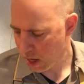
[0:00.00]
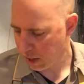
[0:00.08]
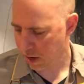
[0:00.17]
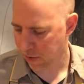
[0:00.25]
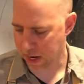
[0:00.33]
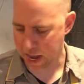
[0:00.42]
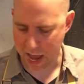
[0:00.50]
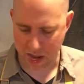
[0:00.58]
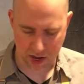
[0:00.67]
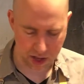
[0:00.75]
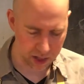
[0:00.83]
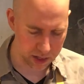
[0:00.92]
And we're going to add
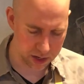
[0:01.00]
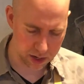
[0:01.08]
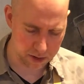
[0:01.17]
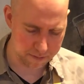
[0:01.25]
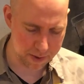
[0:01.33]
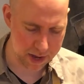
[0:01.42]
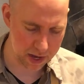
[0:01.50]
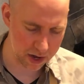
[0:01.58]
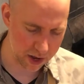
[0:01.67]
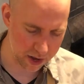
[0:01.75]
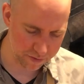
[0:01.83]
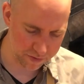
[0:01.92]
a little bit
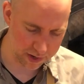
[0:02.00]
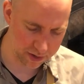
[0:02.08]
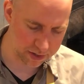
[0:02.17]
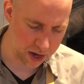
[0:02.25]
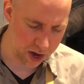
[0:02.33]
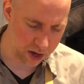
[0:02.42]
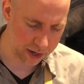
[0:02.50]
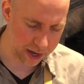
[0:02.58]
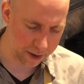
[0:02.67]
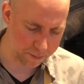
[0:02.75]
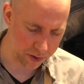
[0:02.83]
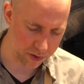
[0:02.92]
of, these are
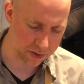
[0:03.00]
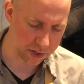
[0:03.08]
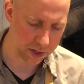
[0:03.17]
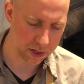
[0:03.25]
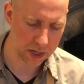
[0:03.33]
capers.